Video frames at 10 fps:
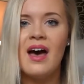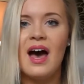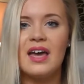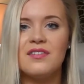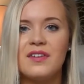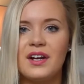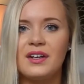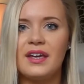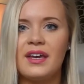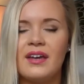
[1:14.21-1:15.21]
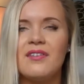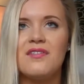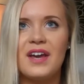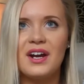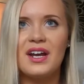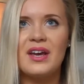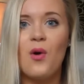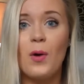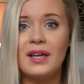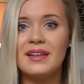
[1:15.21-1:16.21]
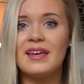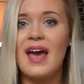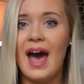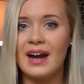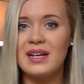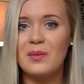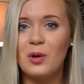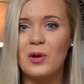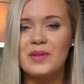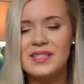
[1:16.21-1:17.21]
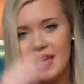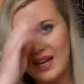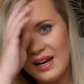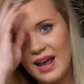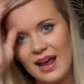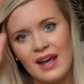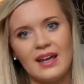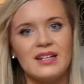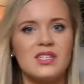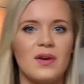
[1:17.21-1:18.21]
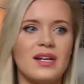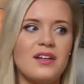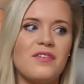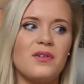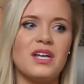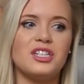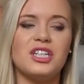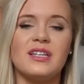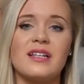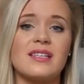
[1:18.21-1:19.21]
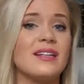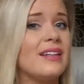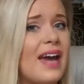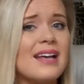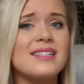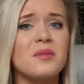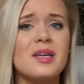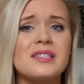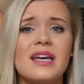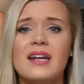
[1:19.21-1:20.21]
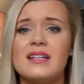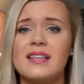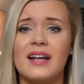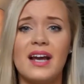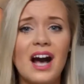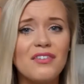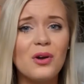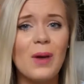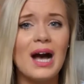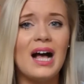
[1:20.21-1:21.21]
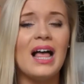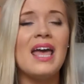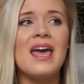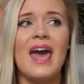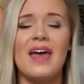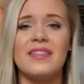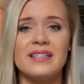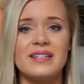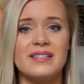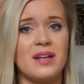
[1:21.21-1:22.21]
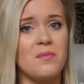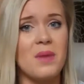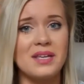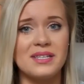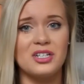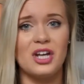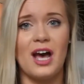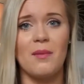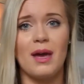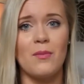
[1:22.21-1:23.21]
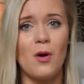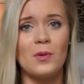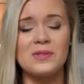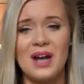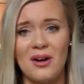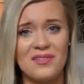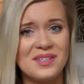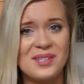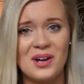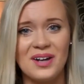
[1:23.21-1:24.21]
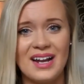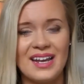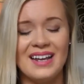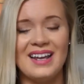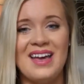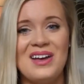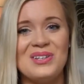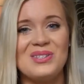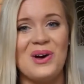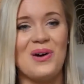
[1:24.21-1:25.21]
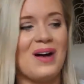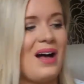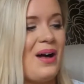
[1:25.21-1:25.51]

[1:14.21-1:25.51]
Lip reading: I have very oily, acne-prone skin, and so I need a foundation that's going to last on my skin, is going to cover well, and this does an amazing job. I'm almost out of this already, so